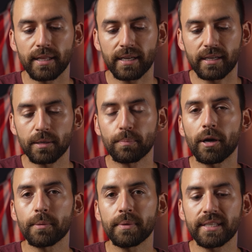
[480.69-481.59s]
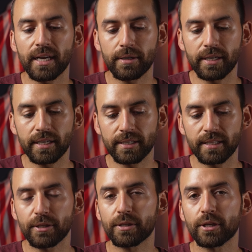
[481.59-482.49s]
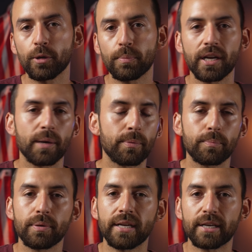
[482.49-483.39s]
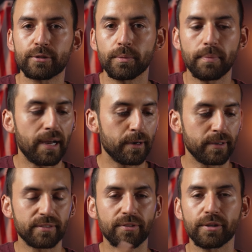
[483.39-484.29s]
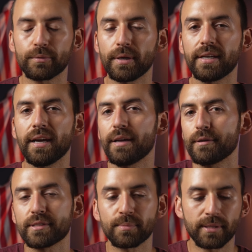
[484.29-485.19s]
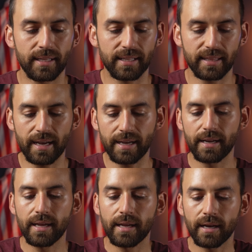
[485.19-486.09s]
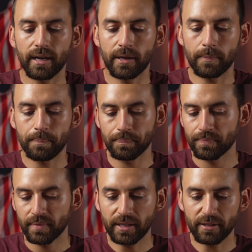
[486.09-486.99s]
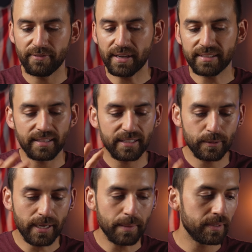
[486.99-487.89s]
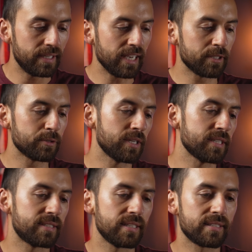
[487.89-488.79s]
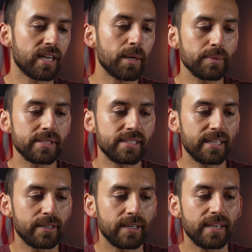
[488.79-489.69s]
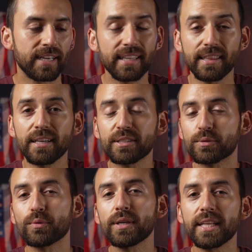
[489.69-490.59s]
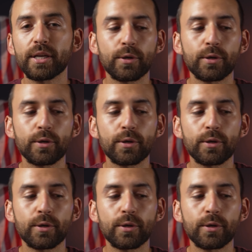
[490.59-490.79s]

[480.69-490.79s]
like compartment down here that you can open up and put extra batteries for your red dot or something like that. Um, you know, the fact that these are ambidextrous, this compensator, it looks really